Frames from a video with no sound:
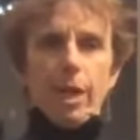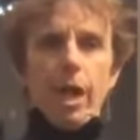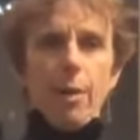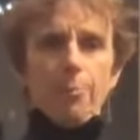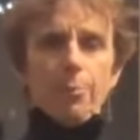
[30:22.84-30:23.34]

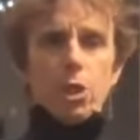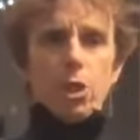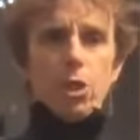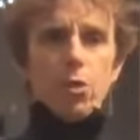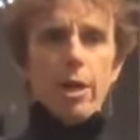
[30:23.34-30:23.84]
up
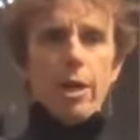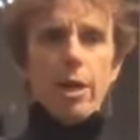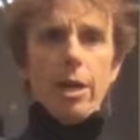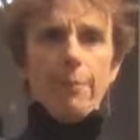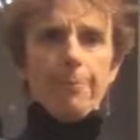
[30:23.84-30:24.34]
to,
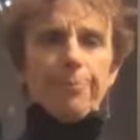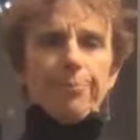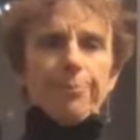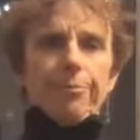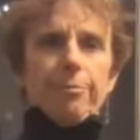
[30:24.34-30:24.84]

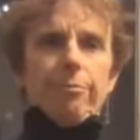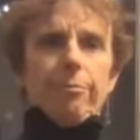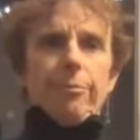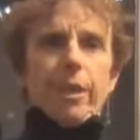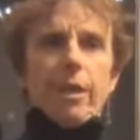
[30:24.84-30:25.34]

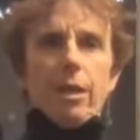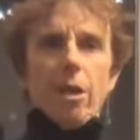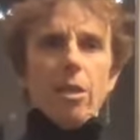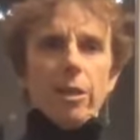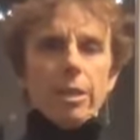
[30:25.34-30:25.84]
I
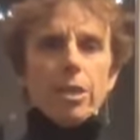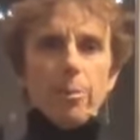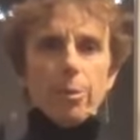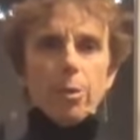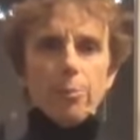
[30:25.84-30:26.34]
call it a
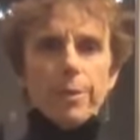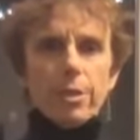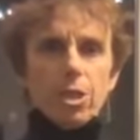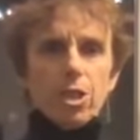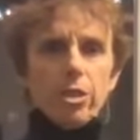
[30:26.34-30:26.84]
W
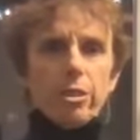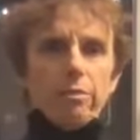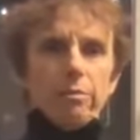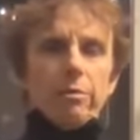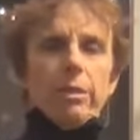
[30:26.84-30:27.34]

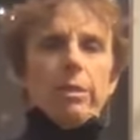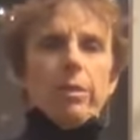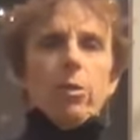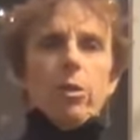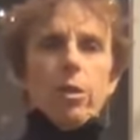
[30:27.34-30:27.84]
position,
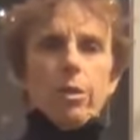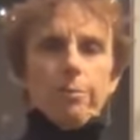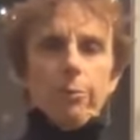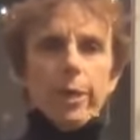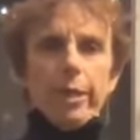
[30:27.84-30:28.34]

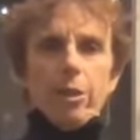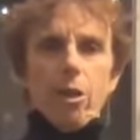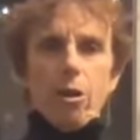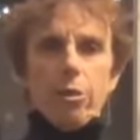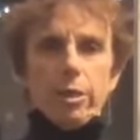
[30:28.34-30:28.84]
or we can
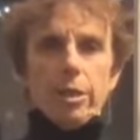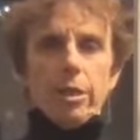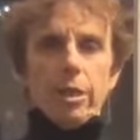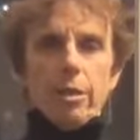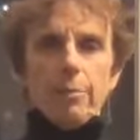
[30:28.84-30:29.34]
call it
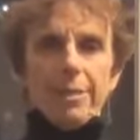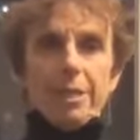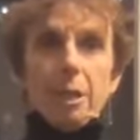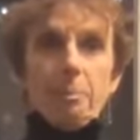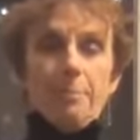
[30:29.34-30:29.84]
a
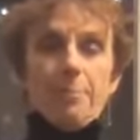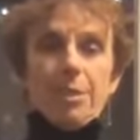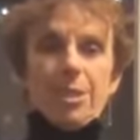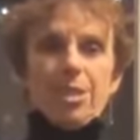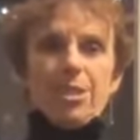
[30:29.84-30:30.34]
stick 'em up
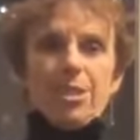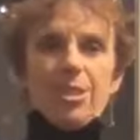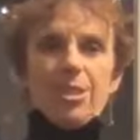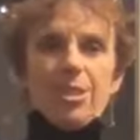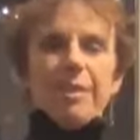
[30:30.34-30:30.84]

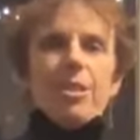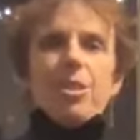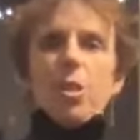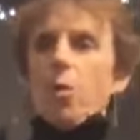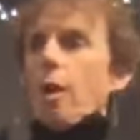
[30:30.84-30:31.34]
position.
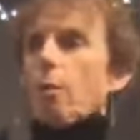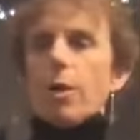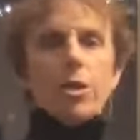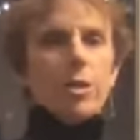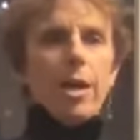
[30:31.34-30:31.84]
So I
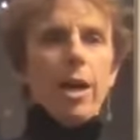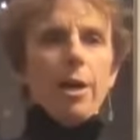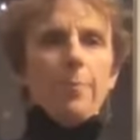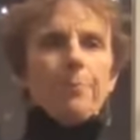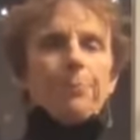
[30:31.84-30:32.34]
want you
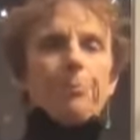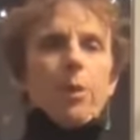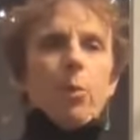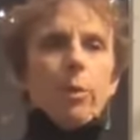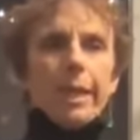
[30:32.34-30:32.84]
to,
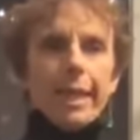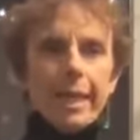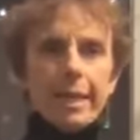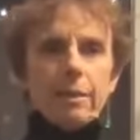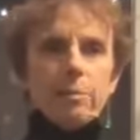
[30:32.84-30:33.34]
we're gonna
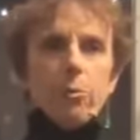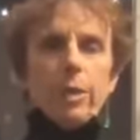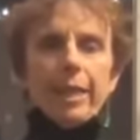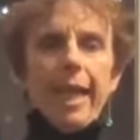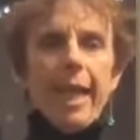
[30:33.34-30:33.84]

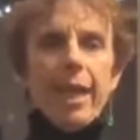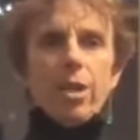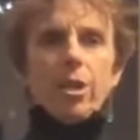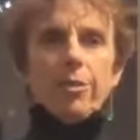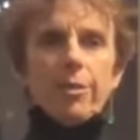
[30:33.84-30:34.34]
really
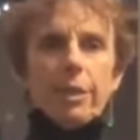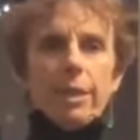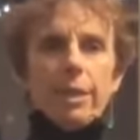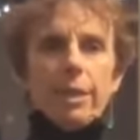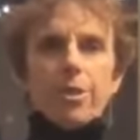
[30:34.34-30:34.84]
anchor the
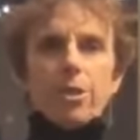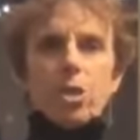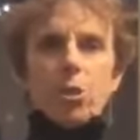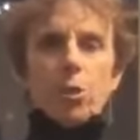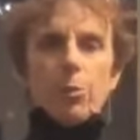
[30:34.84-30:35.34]
left
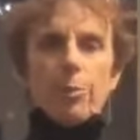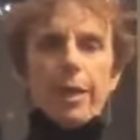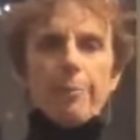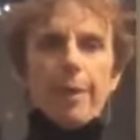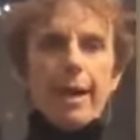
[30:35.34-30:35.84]
shoulder
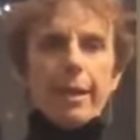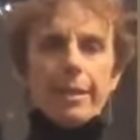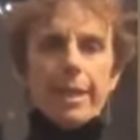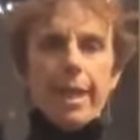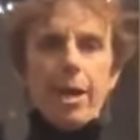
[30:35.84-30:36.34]
blade back
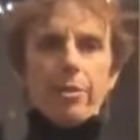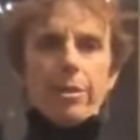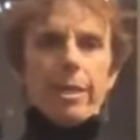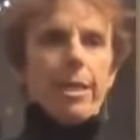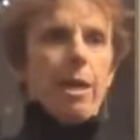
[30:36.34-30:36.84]
and
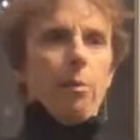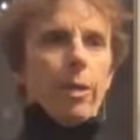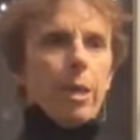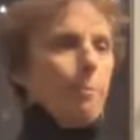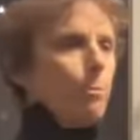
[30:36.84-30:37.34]
down. We're
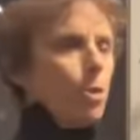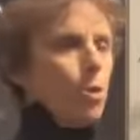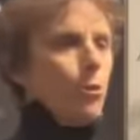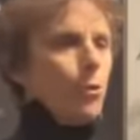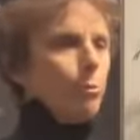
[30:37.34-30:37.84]
gonna
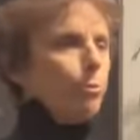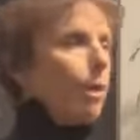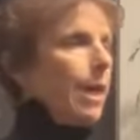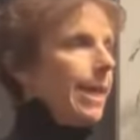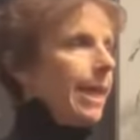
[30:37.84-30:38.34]
move the
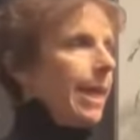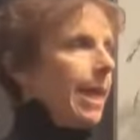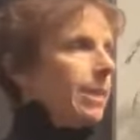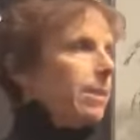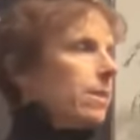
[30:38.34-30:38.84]
right
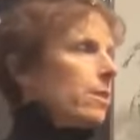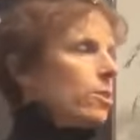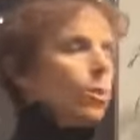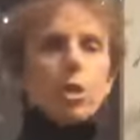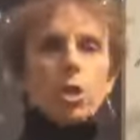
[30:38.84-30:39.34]
hand.
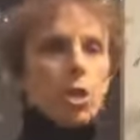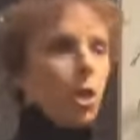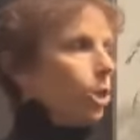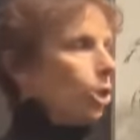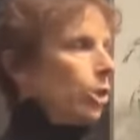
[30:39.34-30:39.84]
So you can
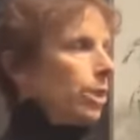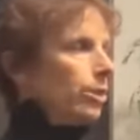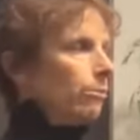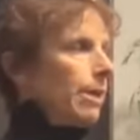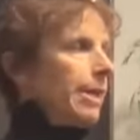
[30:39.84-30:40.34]
turn and look at
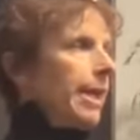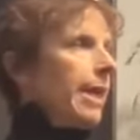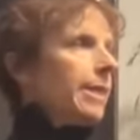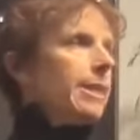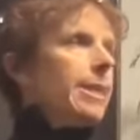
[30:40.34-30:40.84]
the right
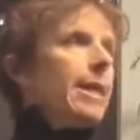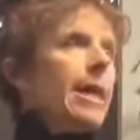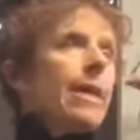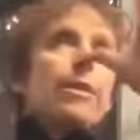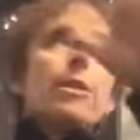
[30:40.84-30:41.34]
hand
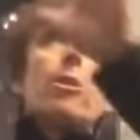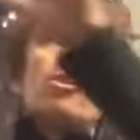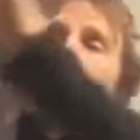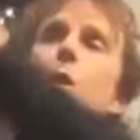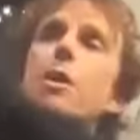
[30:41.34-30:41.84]
and then
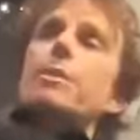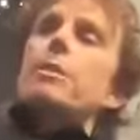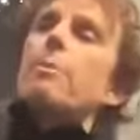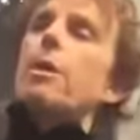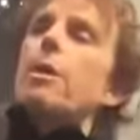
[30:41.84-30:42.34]
across
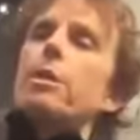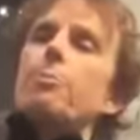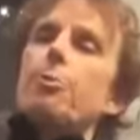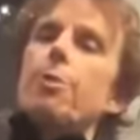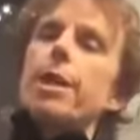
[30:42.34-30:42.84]
the
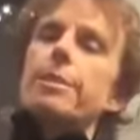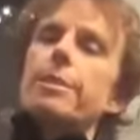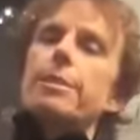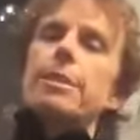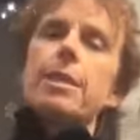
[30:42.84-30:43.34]
body,
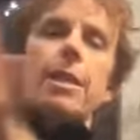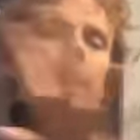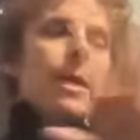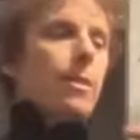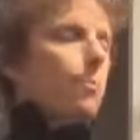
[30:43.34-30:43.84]
press,
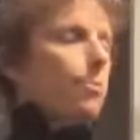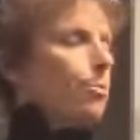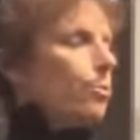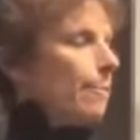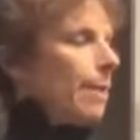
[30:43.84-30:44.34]
and then
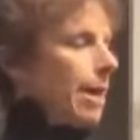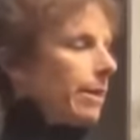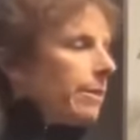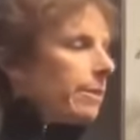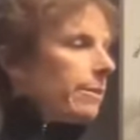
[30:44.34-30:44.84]
pull back.
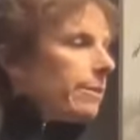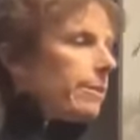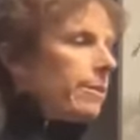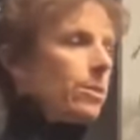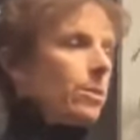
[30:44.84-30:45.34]

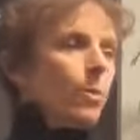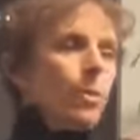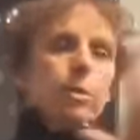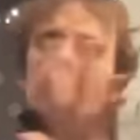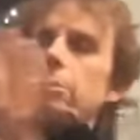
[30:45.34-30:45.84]
So we're
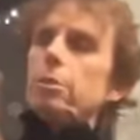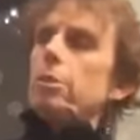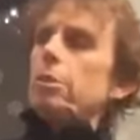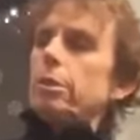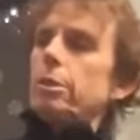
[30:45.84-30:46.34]
gonna
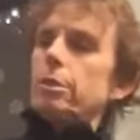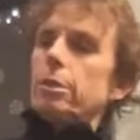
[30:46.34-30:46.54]
look